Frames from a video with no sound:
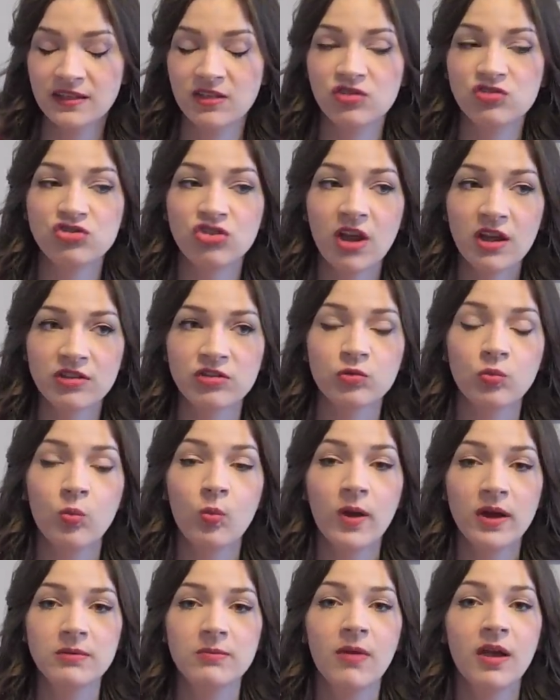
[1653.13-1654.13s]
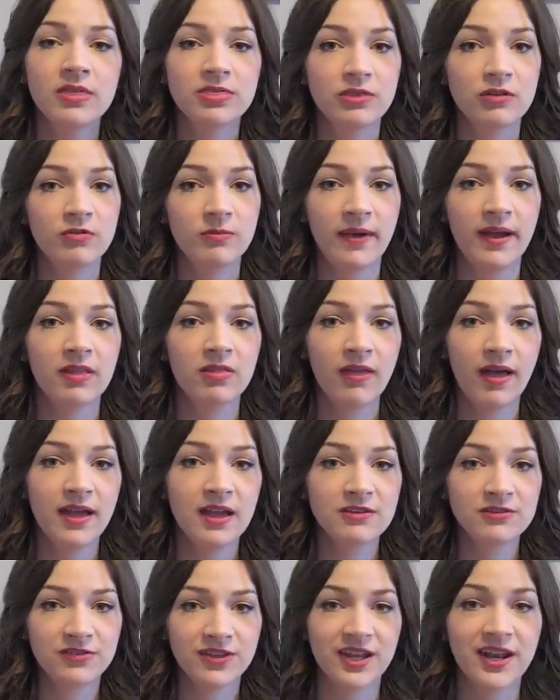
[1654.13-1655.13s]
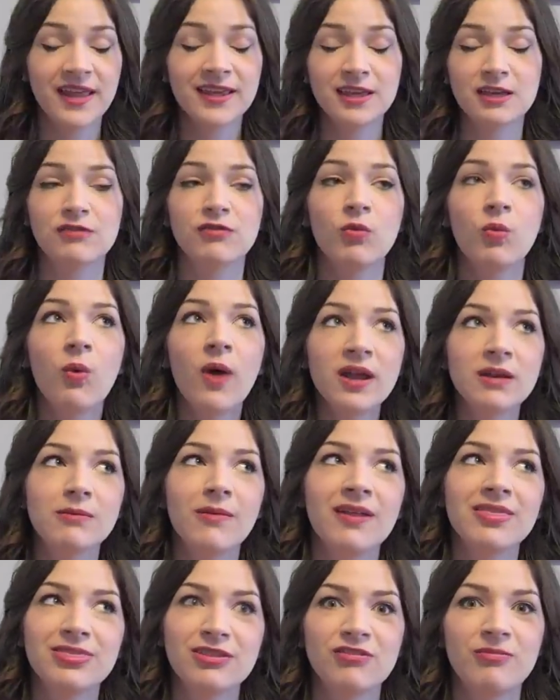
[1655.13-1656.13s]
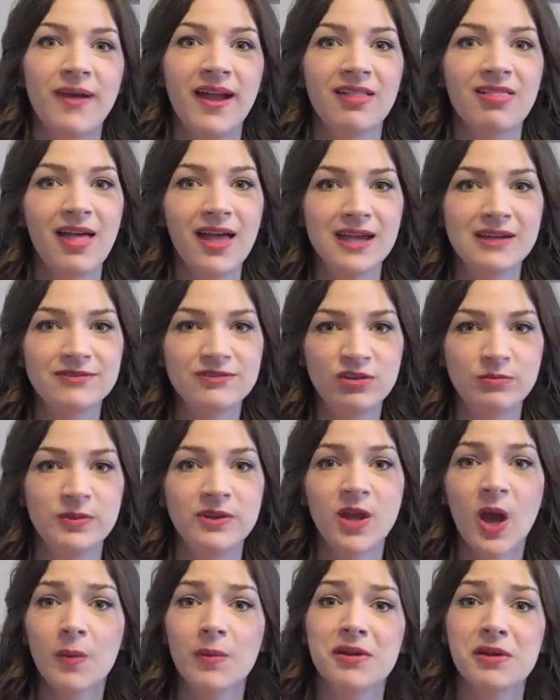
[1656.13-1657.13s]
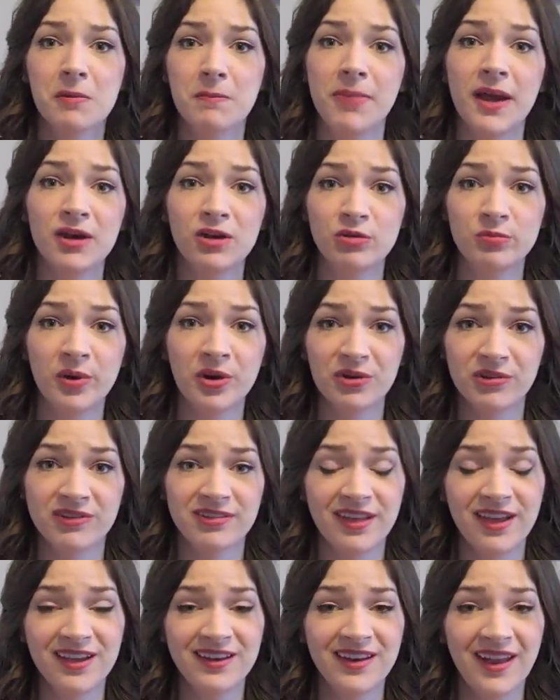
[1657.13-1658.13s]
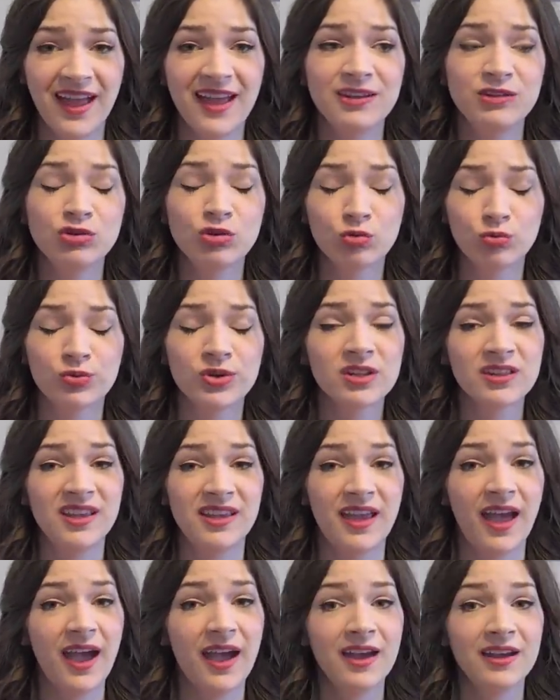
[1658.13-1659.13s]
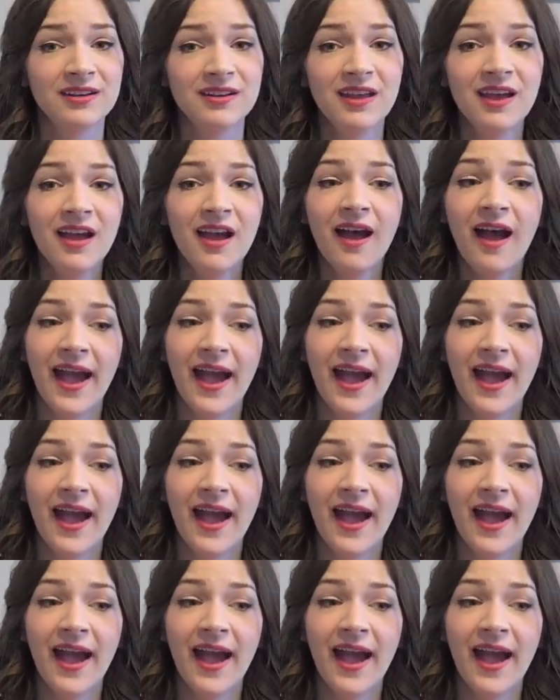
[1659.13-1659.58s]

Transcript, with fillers: It's just 1 month of my life. Can I give 1 month of my life to becoming a better person? And you really can.